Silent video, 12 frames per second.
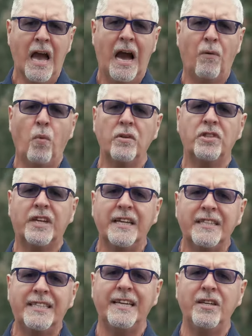and want to
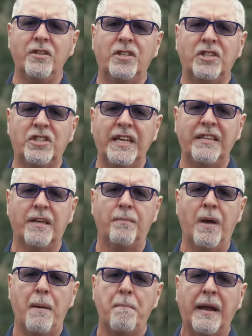continue to see them
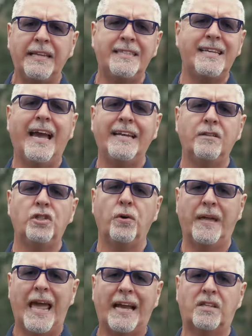maintained to
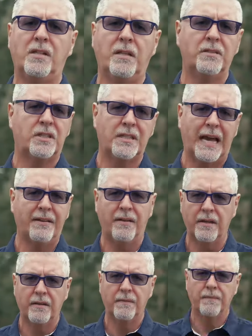an excellent
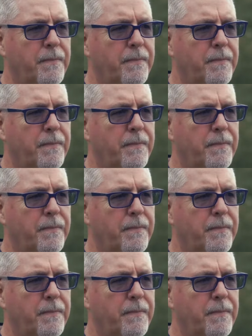standard.